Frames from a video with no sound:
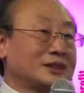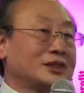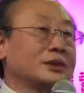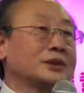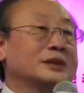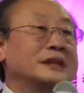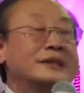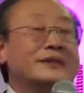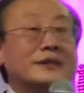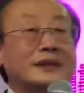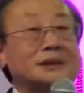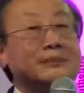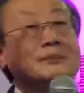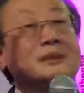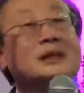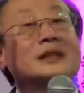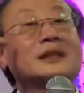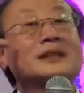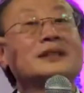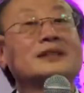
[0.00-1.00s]
So in their
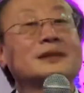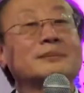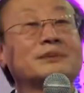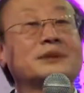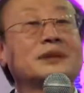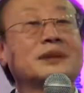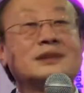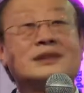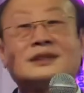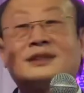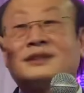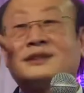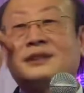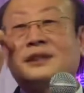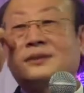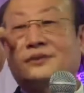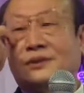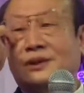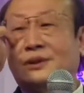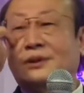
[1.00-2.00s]
mind,
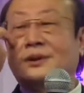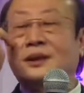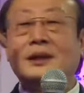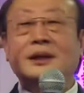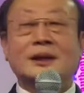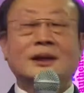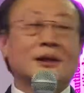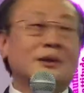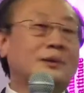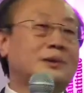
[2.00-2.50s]
subconsciously, they feel,